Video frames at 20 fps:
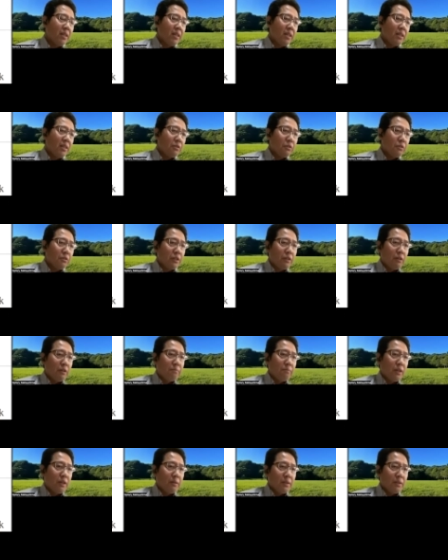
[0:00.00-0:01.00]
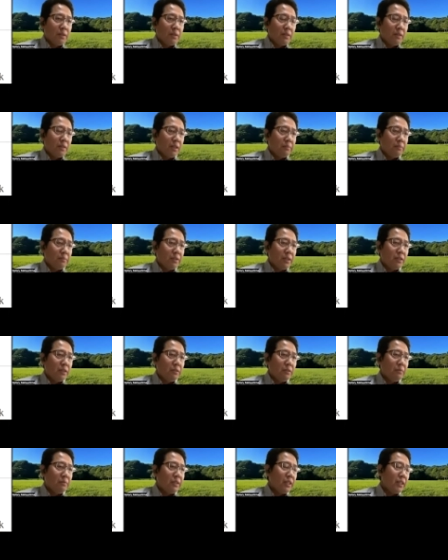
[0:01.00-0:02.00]
critical parameter like
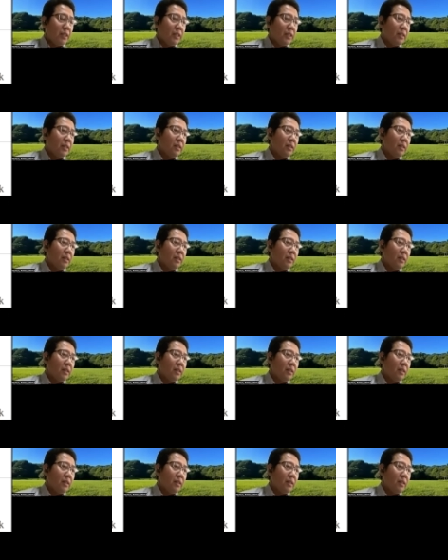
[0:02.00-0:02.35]
PHP.